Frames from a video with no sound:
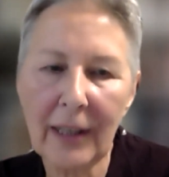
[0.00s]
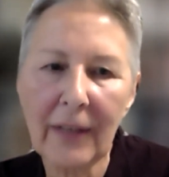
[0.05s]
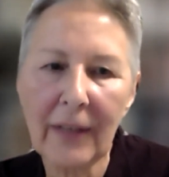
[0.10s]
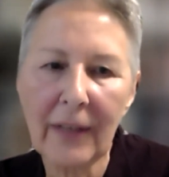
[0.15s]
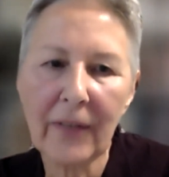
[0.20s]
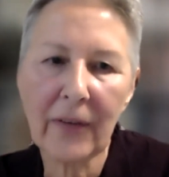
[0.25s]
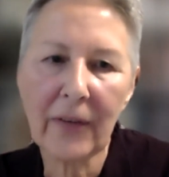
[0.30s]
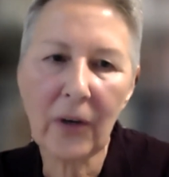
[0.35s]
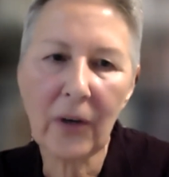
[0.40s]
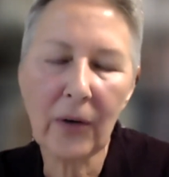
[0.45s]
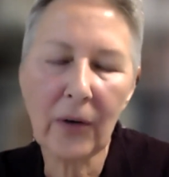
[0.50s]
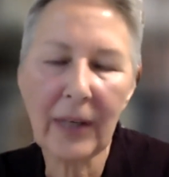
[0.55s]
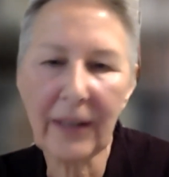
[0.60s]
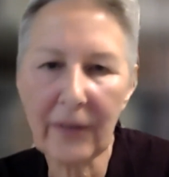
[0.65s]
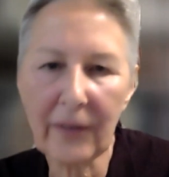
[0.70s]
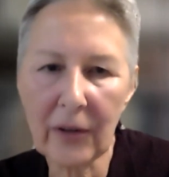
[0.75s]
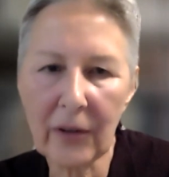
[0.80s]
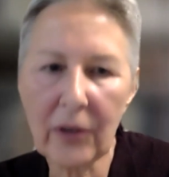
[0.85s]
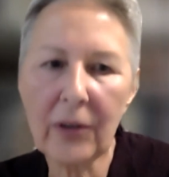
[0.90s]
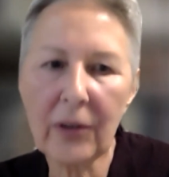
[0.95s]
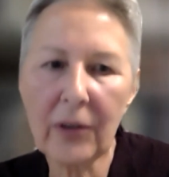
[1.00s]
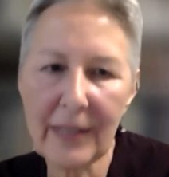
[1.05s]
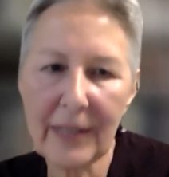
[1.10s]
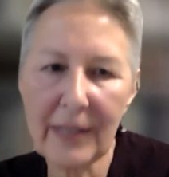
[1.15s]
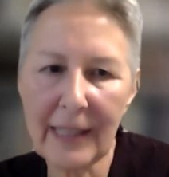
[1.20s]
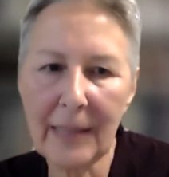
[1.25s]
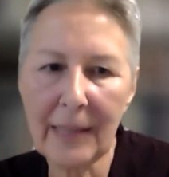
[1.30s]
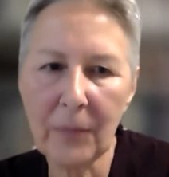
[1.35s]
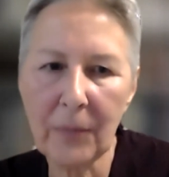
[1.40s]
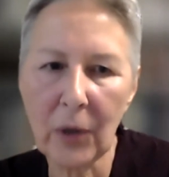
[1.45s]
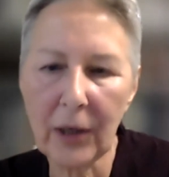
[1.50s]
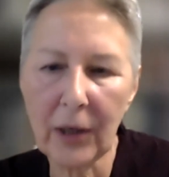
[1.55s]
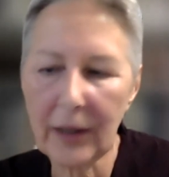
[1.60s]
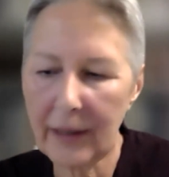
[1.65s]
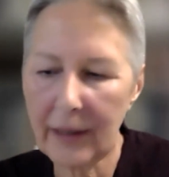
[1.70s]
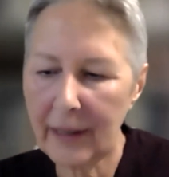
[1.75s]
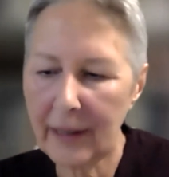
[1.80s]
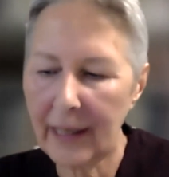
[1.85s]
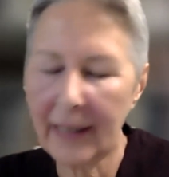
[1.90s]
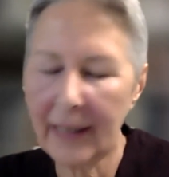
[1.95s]
So it's a good teamwork.
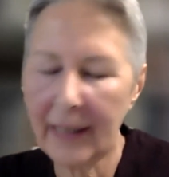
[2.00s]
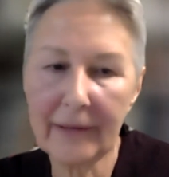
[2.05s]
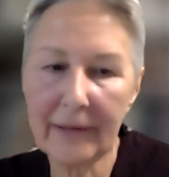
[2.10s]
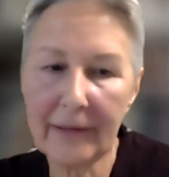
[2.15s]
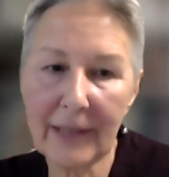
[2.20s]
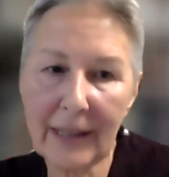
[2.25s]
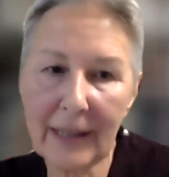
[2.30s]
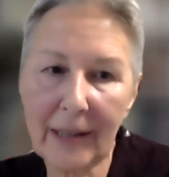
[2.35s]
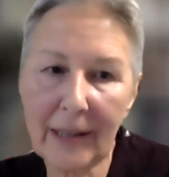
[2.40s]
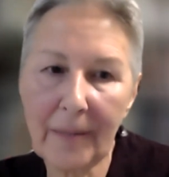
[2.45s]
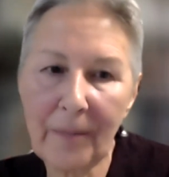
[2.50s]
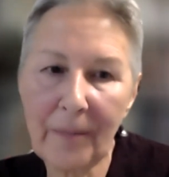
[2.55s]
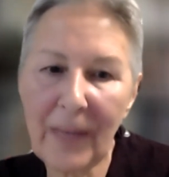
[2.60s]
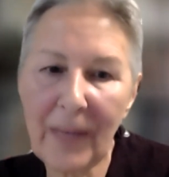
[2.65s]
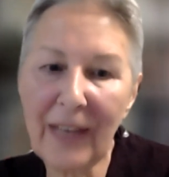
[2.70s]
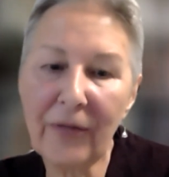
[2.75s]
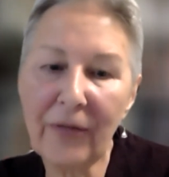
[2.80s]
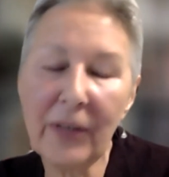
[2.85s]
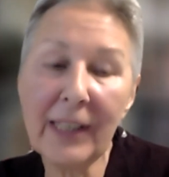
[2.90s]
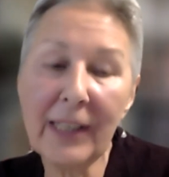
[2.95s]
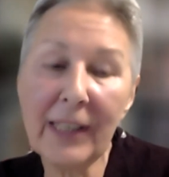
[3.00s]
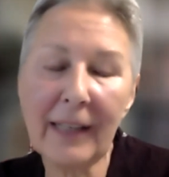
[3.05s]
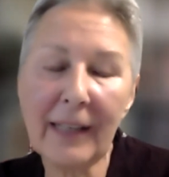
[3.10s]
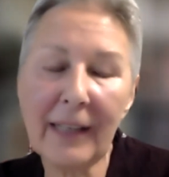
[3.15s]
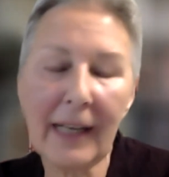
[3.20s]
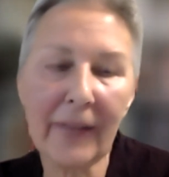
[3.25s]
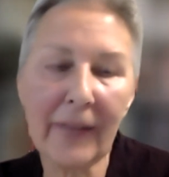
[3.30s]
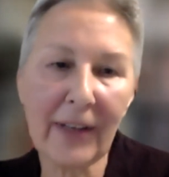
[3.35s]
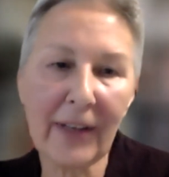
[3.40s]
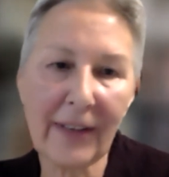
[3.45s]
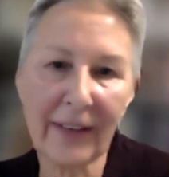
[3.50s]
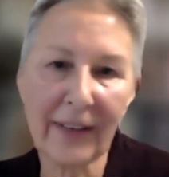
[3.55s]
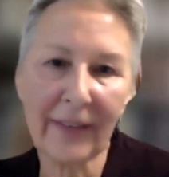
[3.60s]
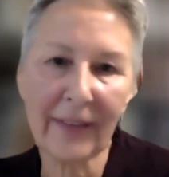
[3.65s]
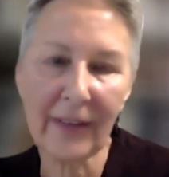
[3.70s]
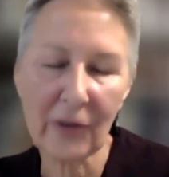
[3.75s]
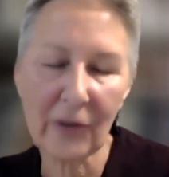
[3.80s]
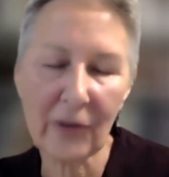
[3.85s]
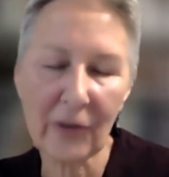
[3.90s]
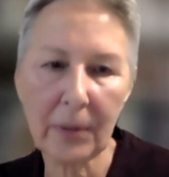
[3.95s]
And if we didn't have, I think,
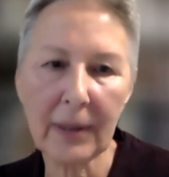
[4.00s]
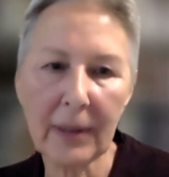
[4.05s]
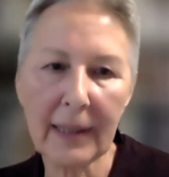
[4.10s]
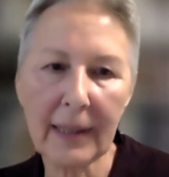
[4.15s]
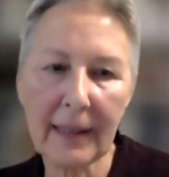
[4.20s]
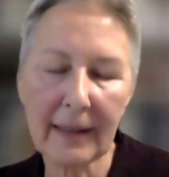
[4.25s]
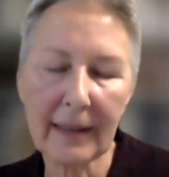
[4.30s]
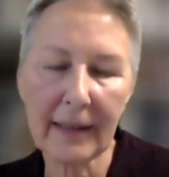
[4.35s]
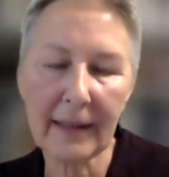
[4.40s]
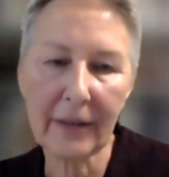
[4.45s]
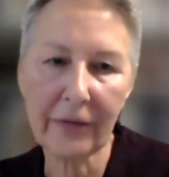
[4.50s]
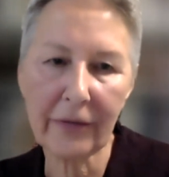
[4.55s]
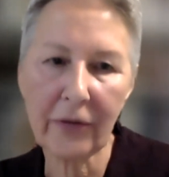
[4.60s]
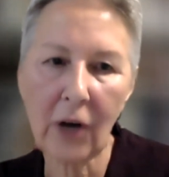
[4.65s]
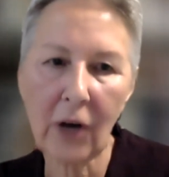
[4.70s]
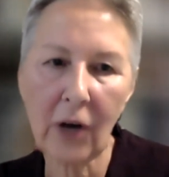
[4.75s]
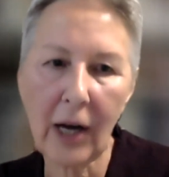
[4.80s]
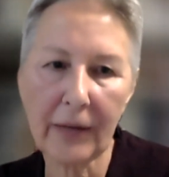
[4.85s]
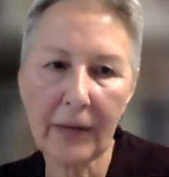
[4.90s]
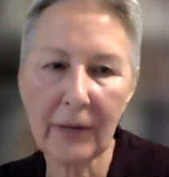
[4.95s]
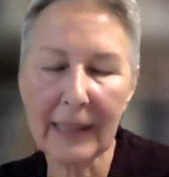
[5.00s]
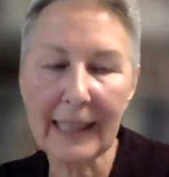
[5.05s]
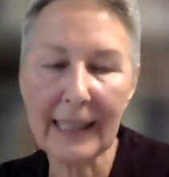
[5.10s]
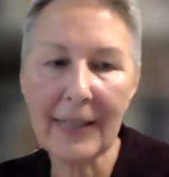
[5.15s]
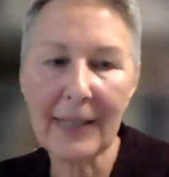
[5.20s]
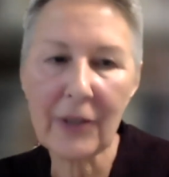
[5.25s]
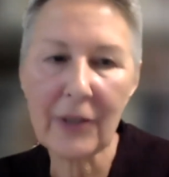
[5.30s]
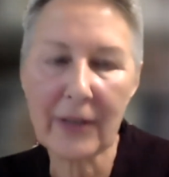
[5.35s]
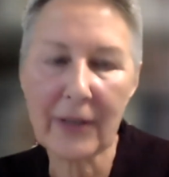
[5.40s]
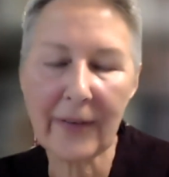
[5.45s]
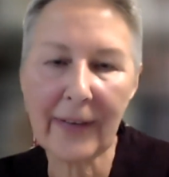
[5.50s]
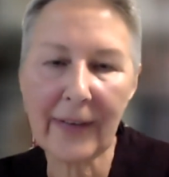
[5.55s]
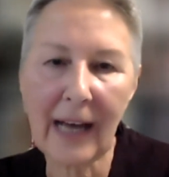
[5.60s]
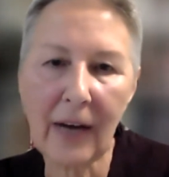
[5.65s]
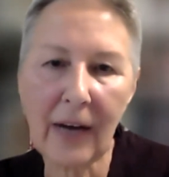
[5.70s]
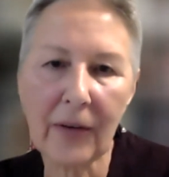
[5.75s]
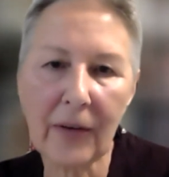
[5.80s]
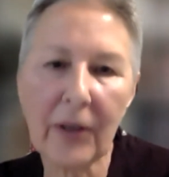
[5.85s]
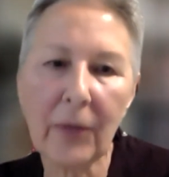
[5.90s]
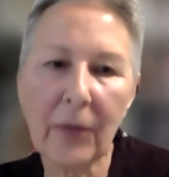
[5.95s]
such politically fraught relations
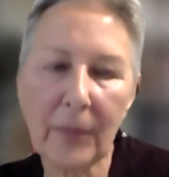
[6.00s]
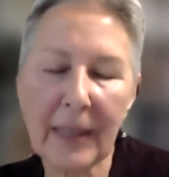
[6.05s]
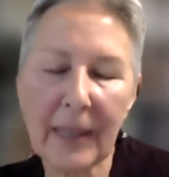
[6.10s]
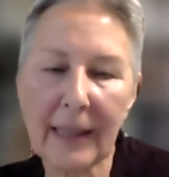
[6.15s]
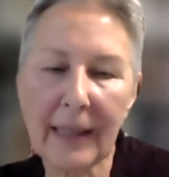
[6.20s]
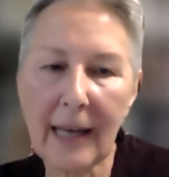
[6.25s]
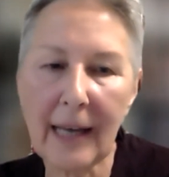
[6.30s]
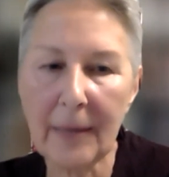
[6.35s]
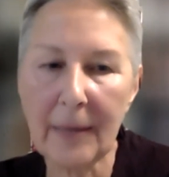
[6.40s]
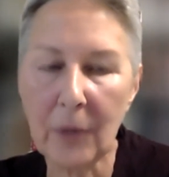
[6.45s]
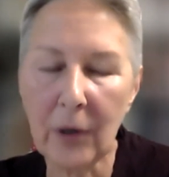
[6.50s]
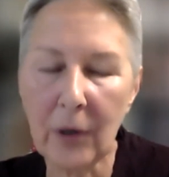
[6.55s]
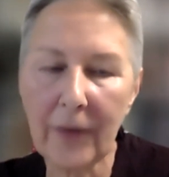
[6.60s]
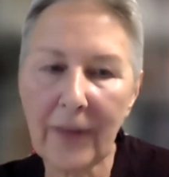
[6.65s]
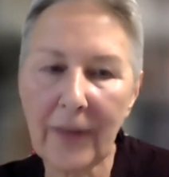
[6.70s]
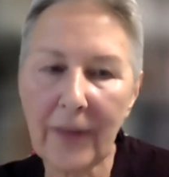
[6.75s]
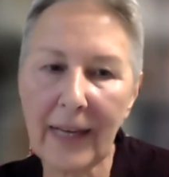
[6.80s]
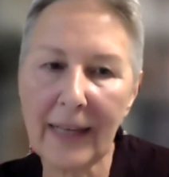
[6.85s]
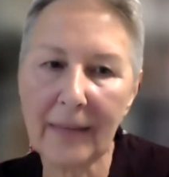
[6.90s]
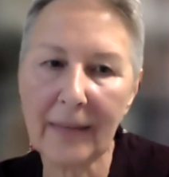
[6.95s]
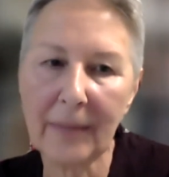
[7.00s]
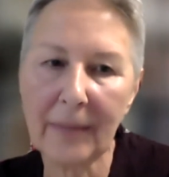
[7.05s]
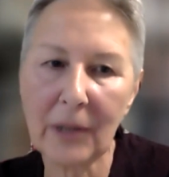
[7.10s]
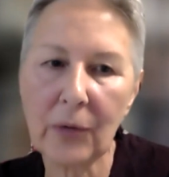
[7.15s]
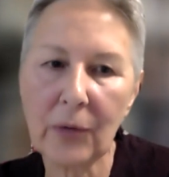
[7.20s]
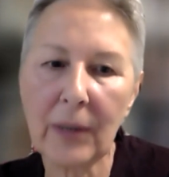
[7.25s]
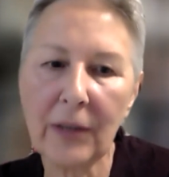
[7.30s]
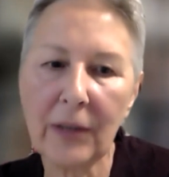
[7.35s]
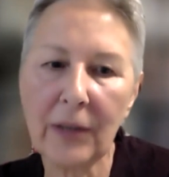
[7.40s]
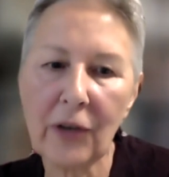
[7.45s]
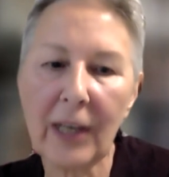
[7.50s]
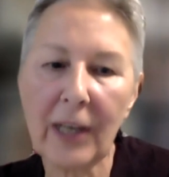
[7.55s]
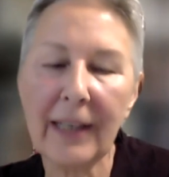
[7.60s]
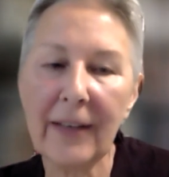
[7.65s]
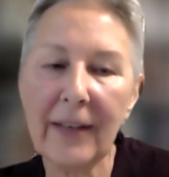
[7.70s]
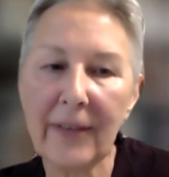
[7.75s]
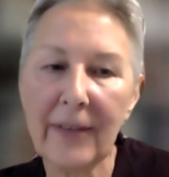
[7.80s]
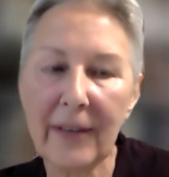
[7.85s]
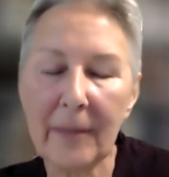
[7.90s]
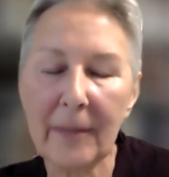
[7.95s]
now, there would be a lot more of that between
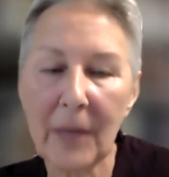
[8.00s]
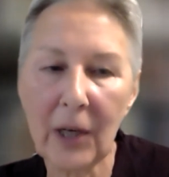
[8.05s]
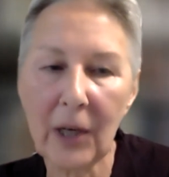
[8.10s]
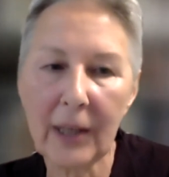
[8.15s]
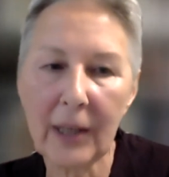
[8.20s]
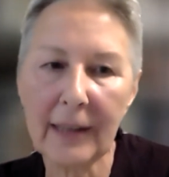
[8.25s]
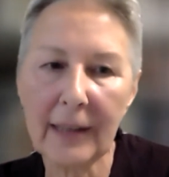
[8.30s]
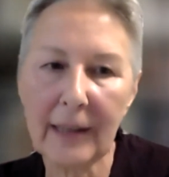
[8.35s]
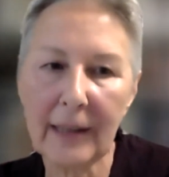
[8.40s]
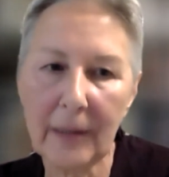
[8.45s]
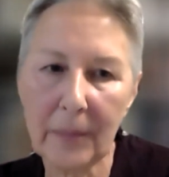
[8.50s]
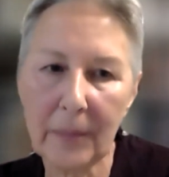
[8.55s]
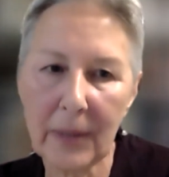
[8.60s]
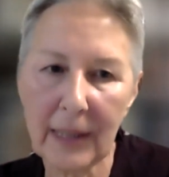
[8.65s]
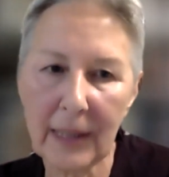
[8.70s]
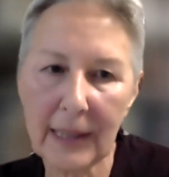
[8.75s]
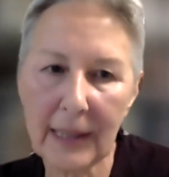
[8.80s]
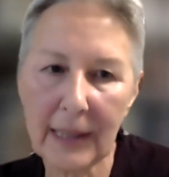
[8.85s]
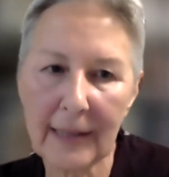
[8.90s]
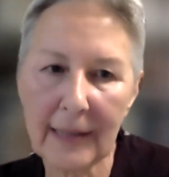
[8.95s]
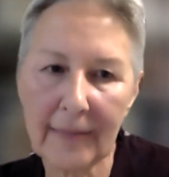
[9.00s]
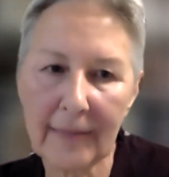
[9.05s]
Chinese and American companies.